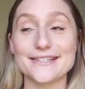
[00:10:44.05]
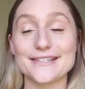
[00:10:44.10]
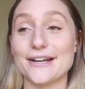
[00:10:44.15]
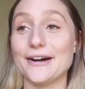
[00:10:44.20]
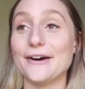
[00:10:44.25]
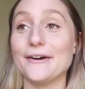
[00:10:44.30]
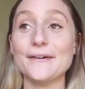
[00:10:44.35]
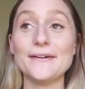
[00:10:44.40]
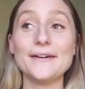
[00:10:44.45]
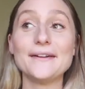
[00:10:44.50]

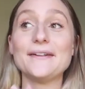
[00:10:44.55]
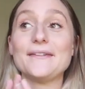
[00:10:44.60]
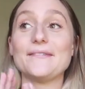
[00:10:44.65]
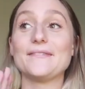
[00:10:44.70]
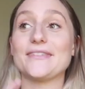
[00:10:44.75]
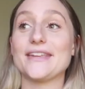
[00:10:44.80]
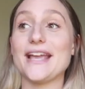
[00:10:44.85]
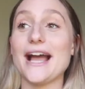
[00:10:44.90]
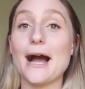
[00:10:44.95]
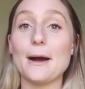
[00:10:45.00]
So
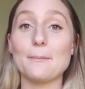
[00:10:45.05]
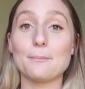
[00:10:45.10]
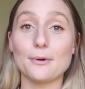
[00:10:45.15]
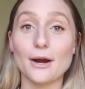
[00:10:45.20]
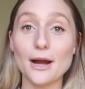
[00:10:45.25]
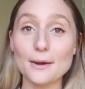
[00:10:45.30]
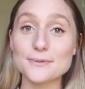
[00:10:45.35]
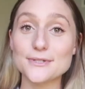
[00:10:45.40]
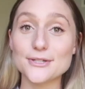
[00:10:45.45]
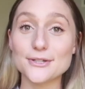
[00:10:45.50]
yeah,
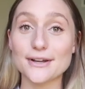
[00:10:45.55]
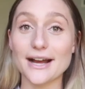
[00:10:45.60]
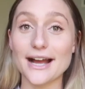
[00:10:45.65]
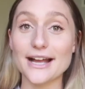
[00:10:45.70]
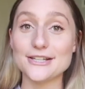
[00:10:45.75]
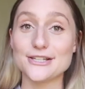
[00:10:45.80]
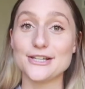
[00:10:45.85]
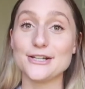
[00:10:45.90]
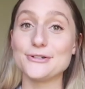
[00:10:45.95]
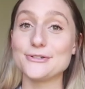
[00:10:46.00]
props to you
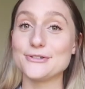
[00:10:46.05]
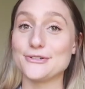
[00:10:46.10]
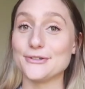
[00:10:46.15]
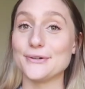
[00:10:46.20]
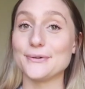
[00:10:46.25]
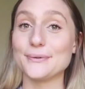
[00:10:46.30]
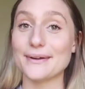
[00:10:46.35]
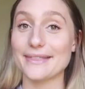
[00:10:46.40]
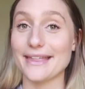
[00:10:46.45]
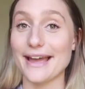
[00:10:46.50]
guys who
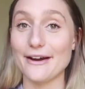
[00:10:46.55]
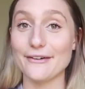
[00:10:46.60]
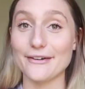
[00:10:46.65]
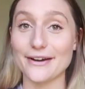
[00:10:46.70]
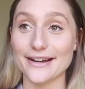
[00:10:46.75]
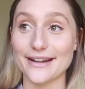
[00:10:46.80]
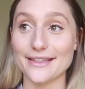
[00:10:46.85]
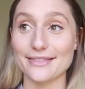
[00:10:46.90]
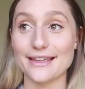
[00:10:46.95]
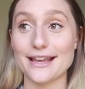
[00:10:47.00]
do it without
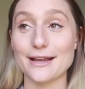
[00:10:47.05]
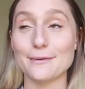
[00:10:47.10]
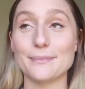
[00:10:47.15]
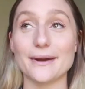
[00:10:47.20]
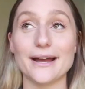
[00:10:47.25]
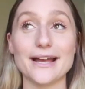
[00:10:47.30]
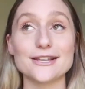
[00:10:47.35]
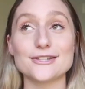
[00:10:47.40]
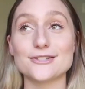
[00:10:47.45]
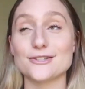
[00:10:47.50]
anything.
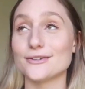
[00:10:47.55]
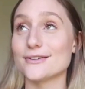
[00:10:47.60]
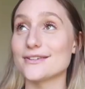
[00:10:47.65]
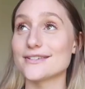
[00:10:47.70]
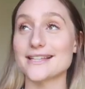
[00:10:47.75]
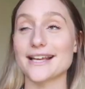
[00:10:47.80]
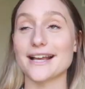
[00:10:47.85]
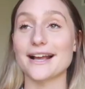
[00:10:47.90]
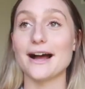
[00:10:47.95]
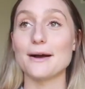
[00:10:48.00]
But as soon
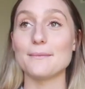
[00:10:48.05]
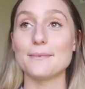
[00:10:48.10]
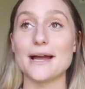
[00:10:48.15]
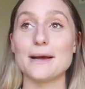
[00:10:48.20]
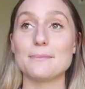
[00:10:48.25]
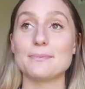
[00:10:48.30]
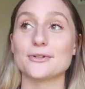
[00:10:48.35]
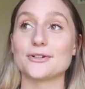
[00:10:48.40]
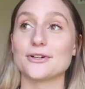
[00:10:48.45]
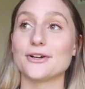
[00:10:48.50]
as I got my
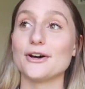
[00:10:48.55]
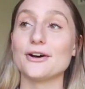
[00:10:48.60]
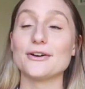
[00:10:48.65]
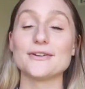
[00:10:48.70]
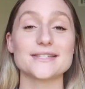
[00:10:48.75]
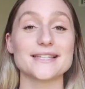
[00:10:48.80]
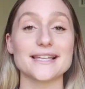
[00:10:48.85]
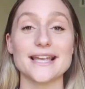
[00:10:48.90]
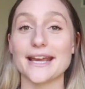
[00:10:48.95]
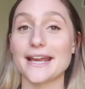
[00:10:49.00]
epidural,
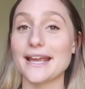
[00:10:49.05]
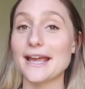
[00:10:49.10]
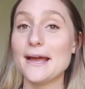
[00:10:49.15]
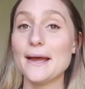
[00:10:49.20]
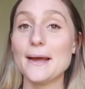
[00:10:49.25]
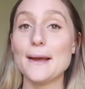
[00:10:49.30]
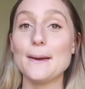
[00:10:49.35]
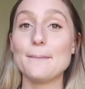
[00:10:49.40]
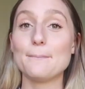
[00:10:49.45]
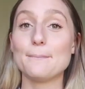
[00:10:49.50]
I was like,
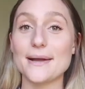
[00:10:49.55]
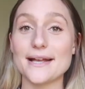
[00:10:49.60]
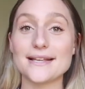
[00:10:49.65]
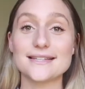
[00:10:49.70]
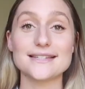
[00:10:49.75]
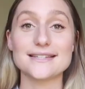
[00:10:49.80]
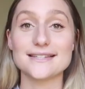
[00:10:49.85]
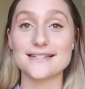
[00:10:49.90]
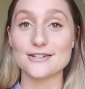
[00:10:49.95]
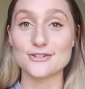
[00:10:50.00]

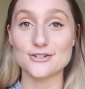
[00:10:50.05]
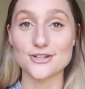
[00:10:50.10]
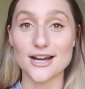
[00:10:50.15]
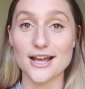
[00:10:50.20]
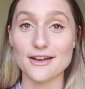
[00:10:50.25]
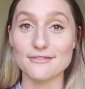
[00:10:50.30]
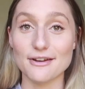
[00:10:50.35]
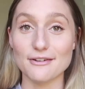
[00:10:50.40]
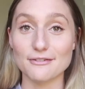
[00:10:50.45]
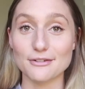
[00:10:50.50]
best decision
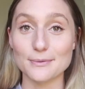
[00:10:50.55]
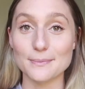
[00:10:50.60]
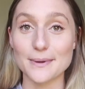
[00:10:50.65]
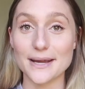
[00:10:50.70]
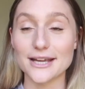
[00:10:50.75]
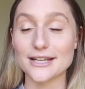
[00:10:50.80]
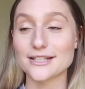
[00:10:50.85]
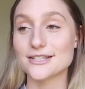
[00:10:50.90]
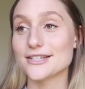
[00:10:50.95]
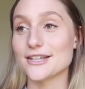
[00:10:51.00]
I've ever
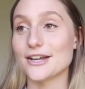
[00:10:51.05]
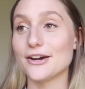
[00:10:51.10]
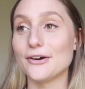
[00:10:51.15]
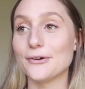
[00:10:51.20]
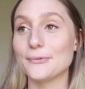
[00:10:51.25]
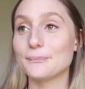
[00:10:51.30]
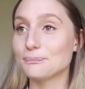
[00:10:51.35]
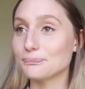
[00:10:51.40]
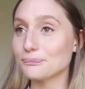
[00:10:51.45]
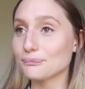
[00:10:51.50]
made.
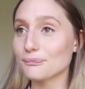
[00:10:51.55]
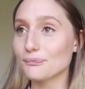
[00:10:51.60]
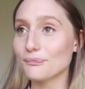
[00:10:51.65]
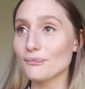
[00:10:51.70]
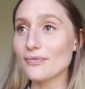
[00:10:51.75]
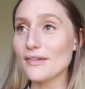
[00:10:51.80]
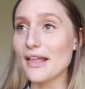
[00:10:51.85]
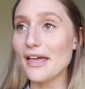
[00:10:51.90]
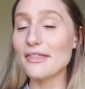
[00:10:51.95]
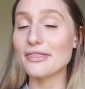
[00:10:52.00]
So
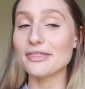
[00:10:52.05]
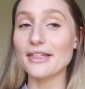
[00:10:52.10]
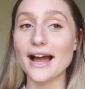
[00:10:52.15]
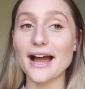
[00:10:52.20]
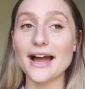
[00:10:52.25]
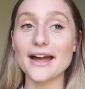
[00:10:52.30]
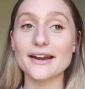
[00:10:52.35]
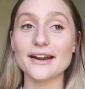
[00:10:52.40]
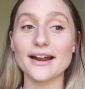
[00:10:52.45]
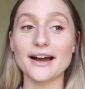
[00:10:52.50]

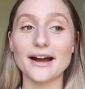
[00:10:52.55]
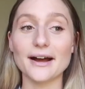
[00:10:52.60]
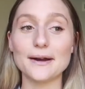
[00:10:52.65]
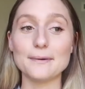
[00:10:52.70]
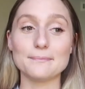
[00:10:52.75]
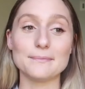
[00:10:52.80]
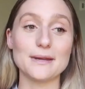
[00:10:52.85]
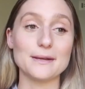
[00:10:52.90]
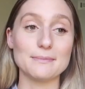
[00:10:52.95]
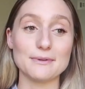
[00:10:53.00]

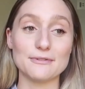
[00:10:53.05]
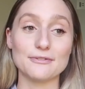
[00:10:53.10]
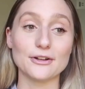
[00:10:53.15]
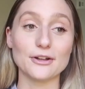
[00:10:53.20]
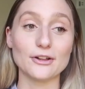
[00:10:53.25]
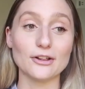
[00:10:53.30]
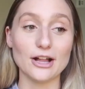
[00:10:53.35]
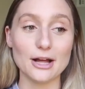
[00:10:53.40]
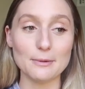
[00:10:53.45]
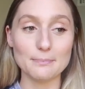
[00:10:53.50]
that made me
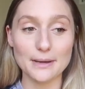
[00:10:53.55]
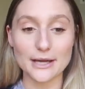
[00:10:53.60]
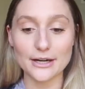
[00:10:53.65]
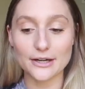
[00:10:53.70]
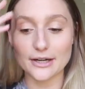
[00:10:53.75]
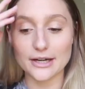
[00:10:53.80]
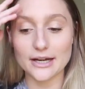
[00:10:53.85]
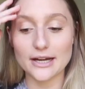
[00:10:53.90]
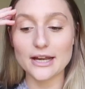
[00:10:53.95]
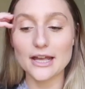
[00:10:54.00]
feel a lot
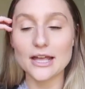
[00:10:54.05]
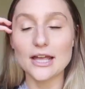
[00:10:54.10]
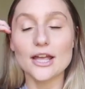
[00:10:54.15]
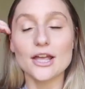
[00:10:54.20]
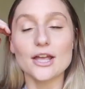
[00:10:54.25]
better.